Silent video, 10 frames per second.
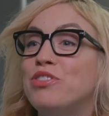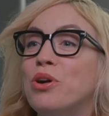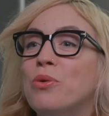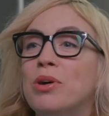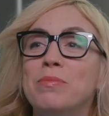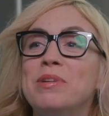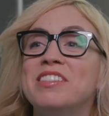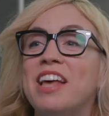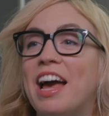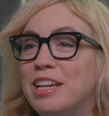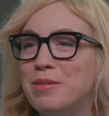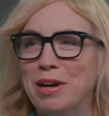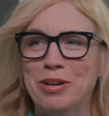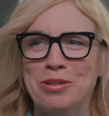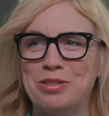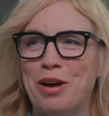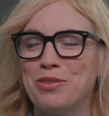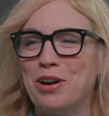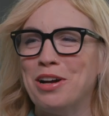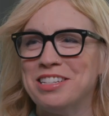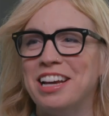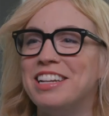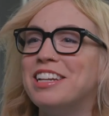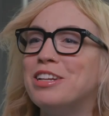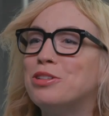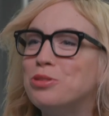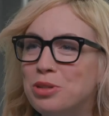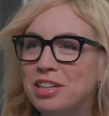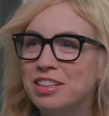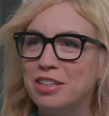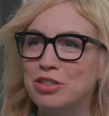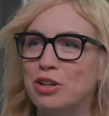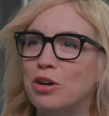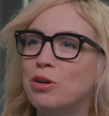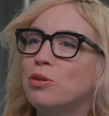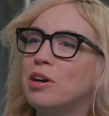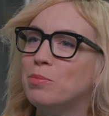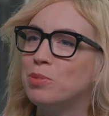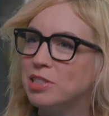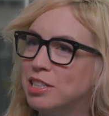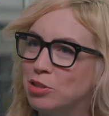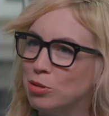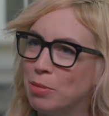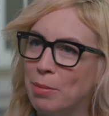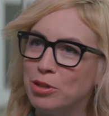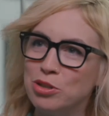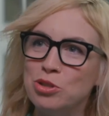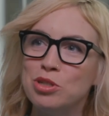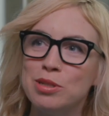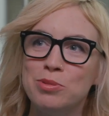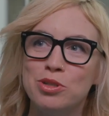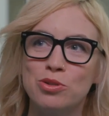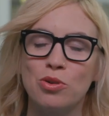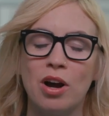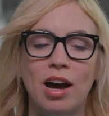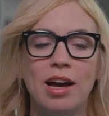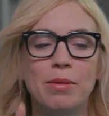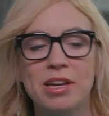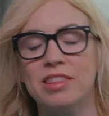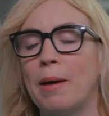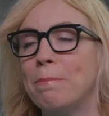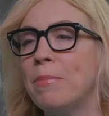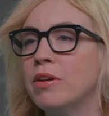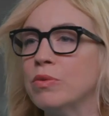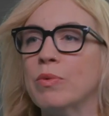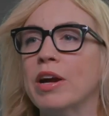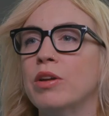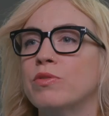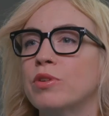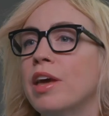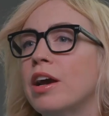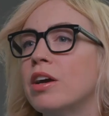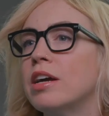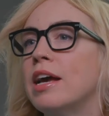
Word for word: If you don't want to miss any Microsoft content, including this show, please remember to subscribe, hit that button right over there,